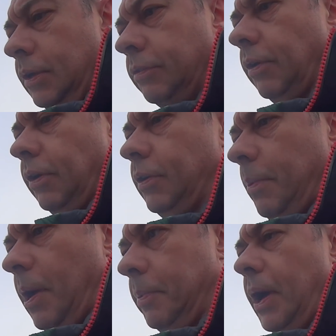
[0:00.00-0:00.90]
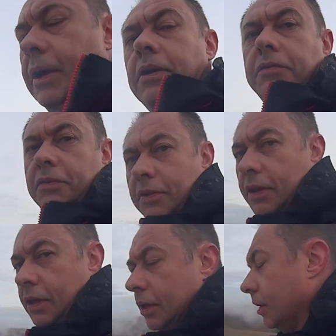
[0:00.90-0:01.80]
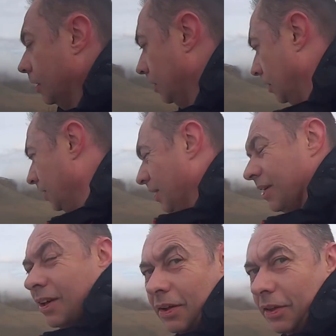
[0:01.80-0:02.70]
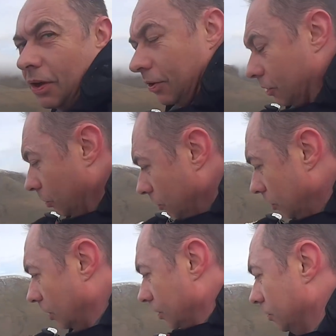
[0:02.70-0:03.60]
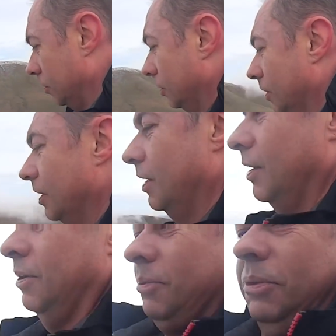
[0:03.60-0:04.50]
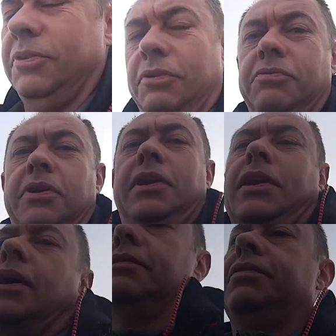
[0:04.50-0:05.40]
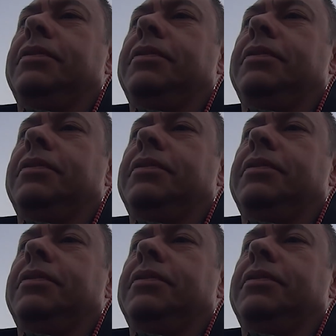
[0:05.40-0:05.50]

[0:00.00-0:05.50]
So the backpack, obviously got the Arc Haul, which I really love.